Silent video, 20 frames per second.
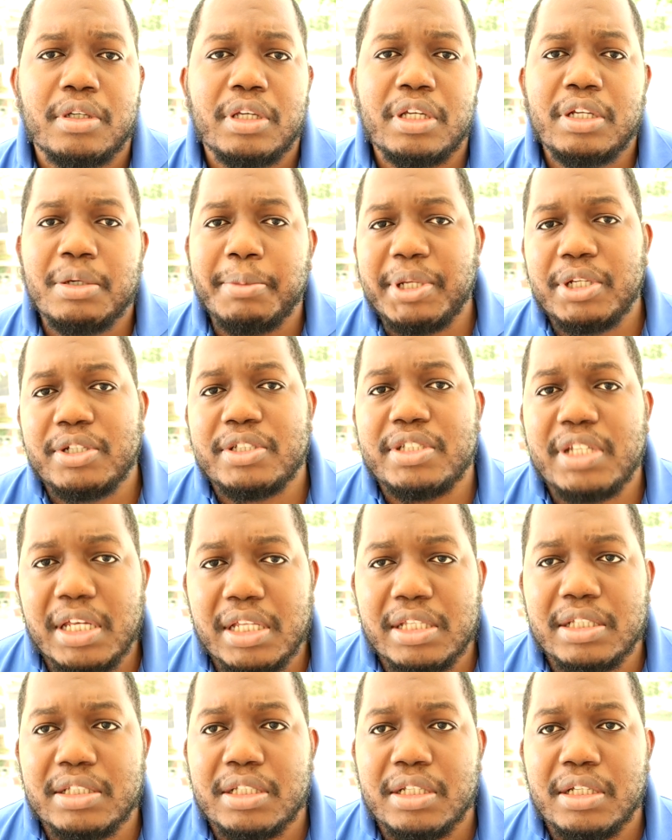it don't make no
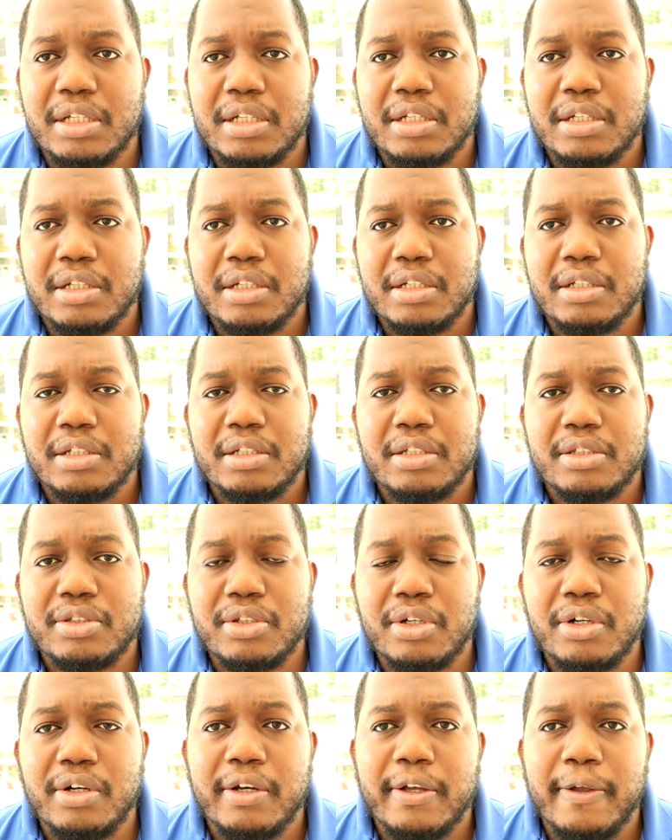sense.
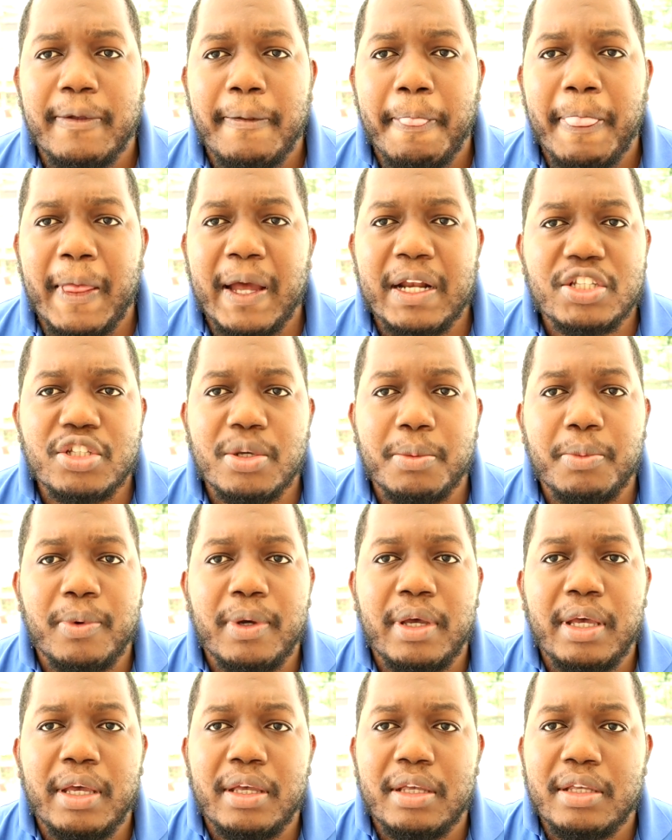So, and it's something
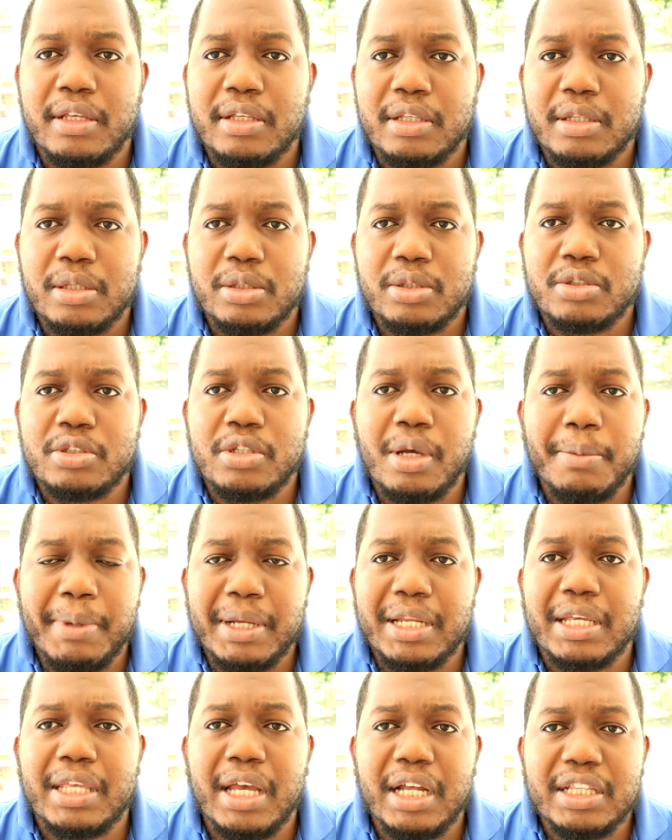where
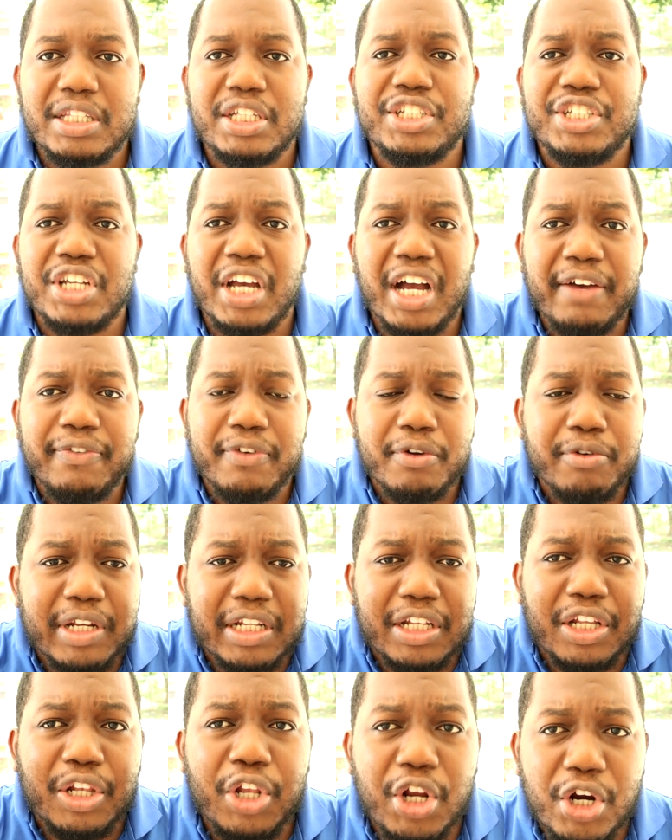somebody can teach you, you have to
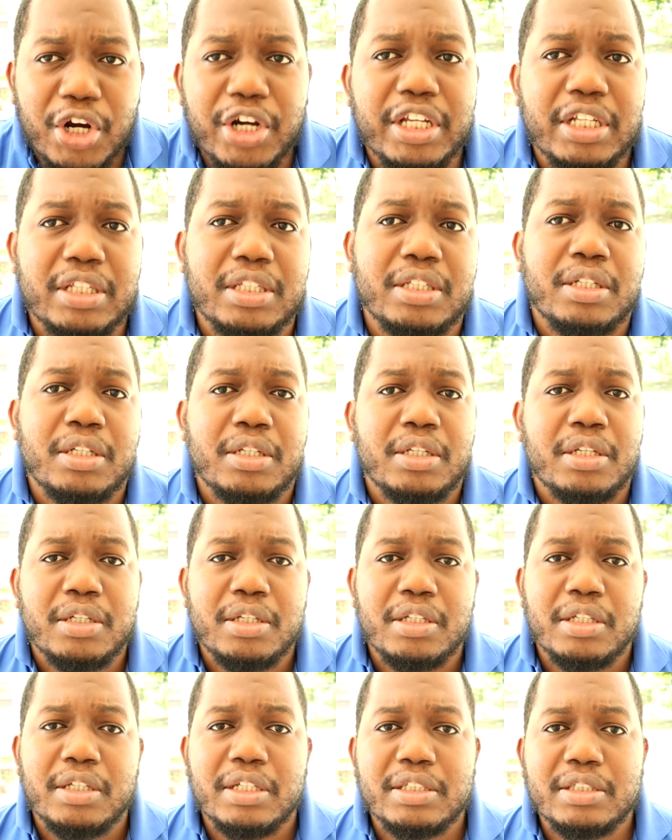really learn it.
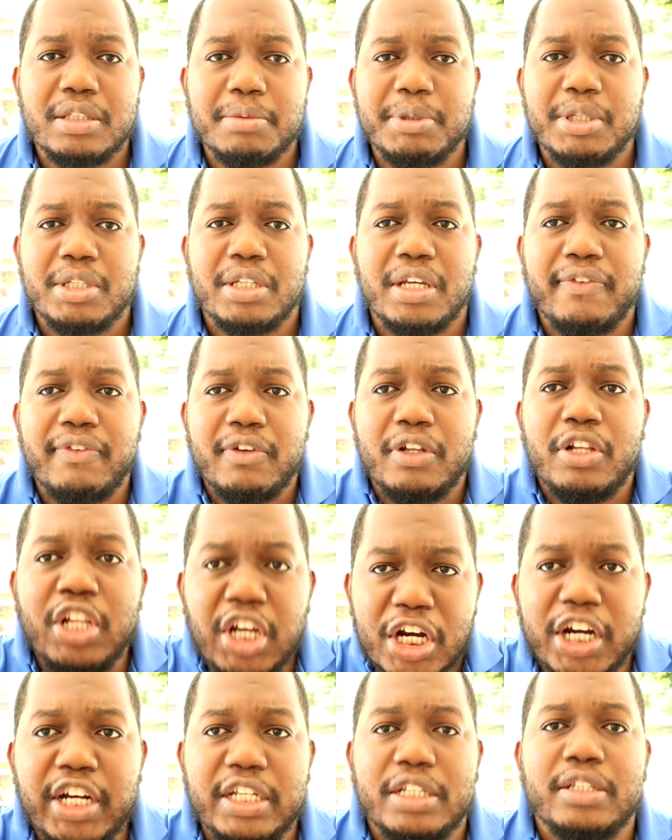You see me? You have to
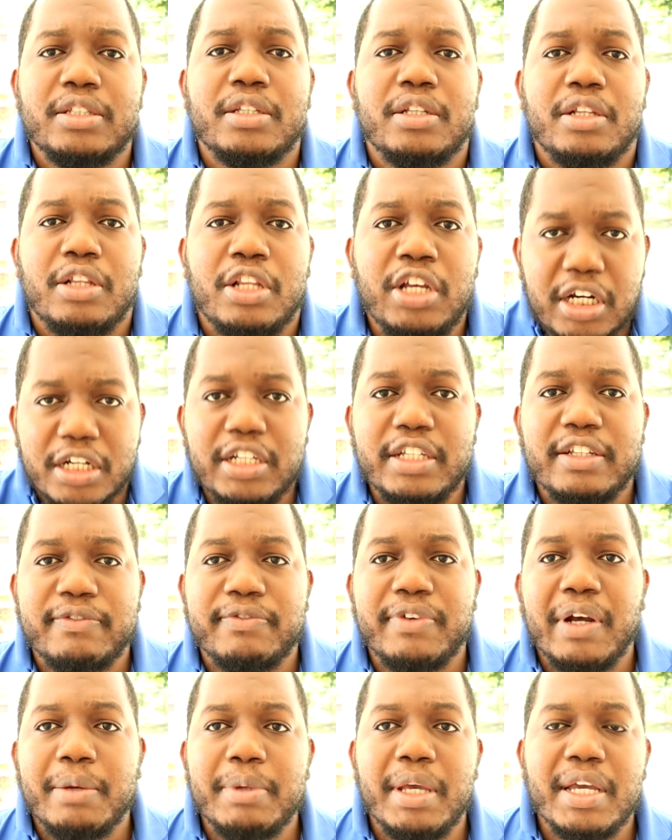learn it
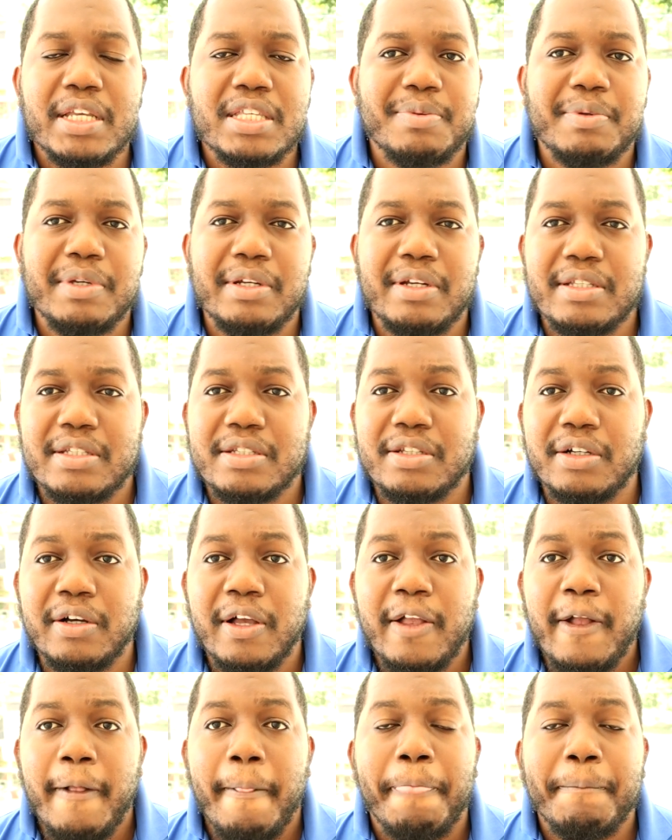from the experience.
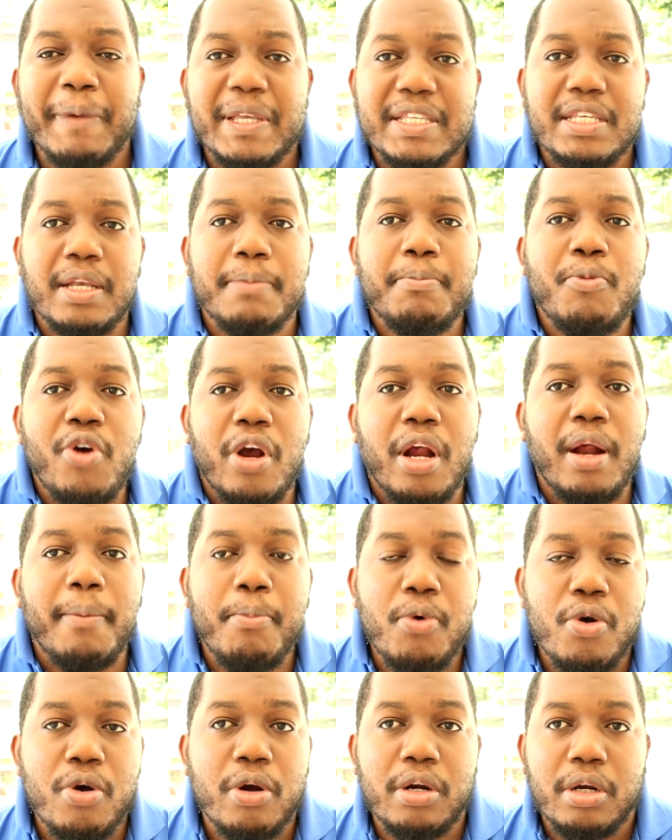So, mixing more
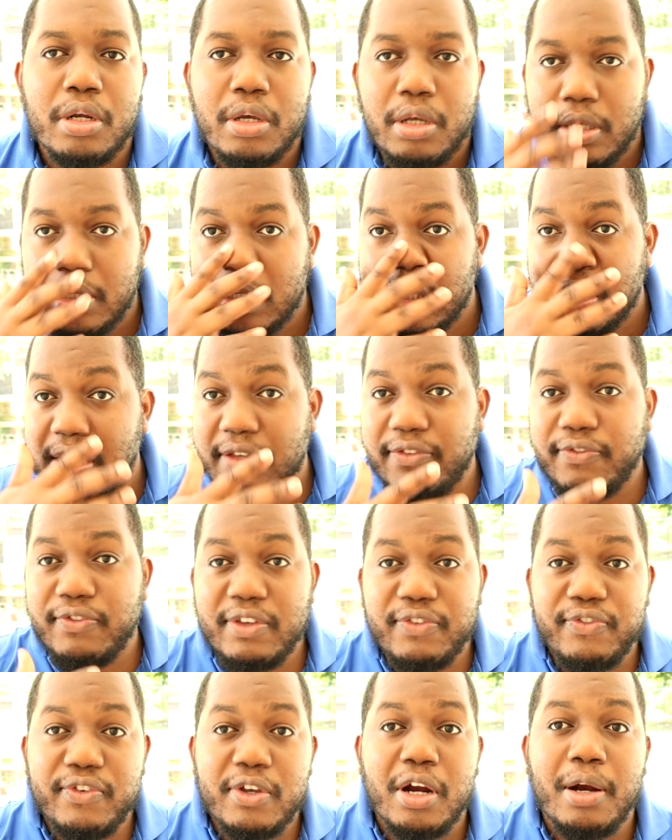and more,
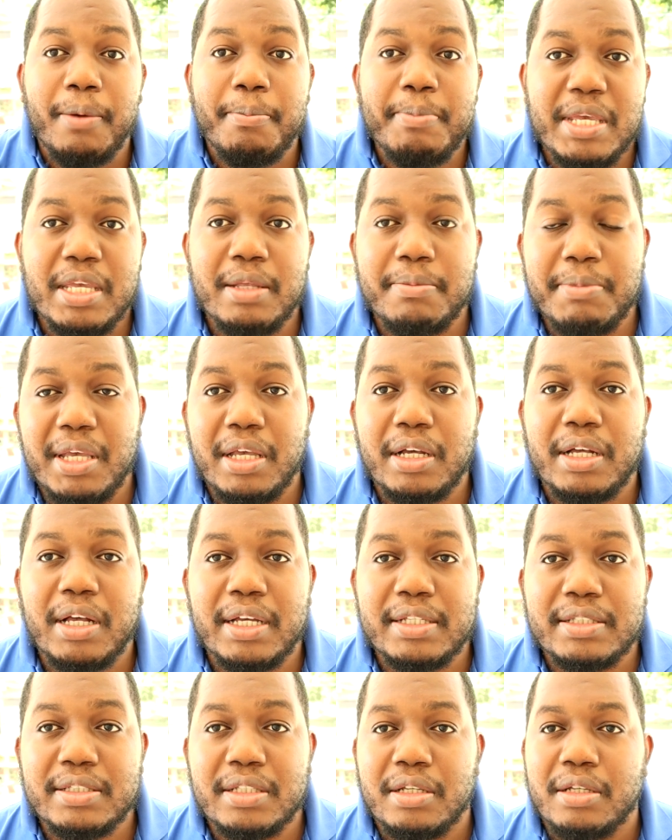if you're a beat
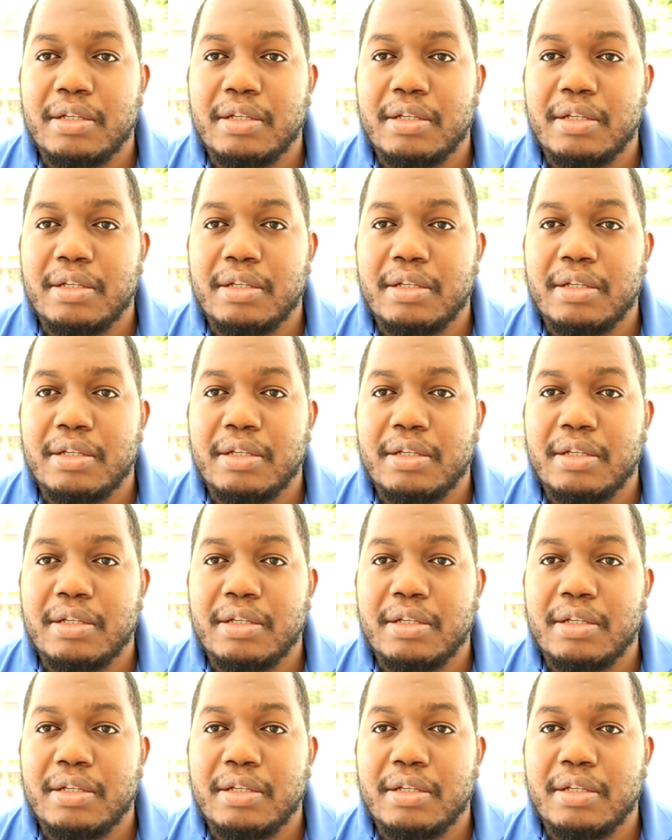maker,